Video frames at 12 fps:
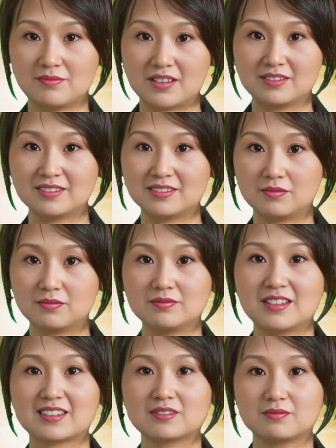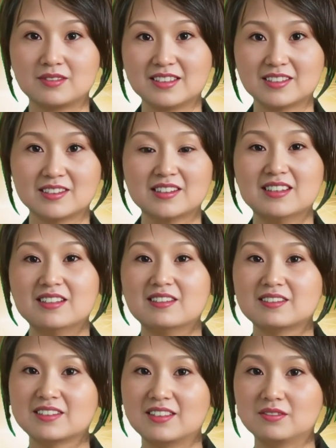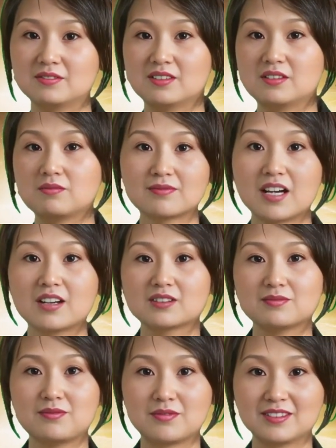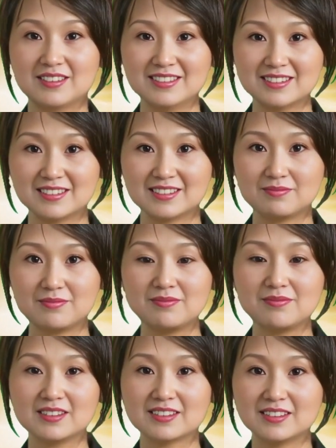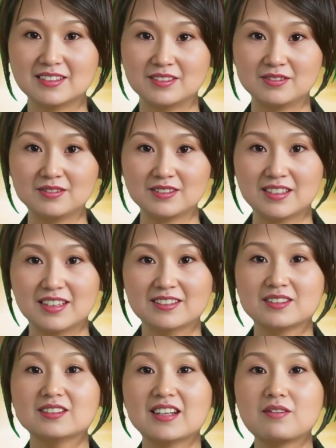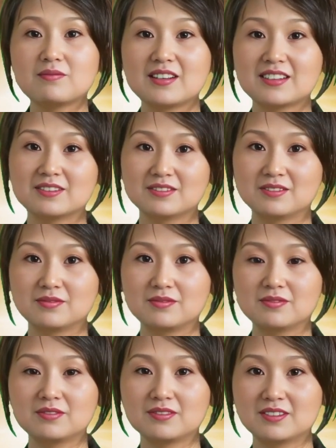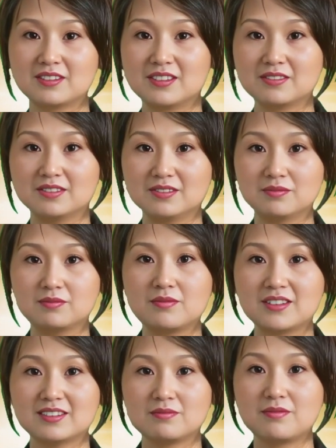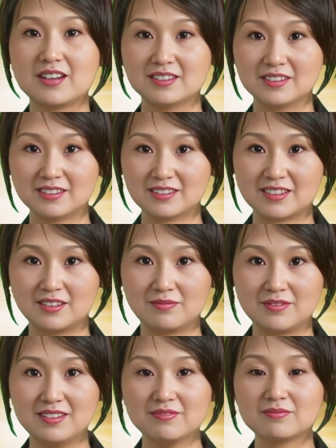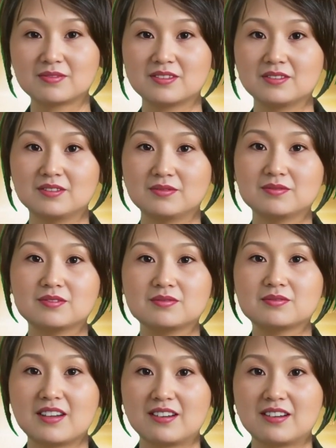Australian Broadcasting Corporation reported a defected spy from China, using the alias Eric, who had worked for the Ministry of Public Security.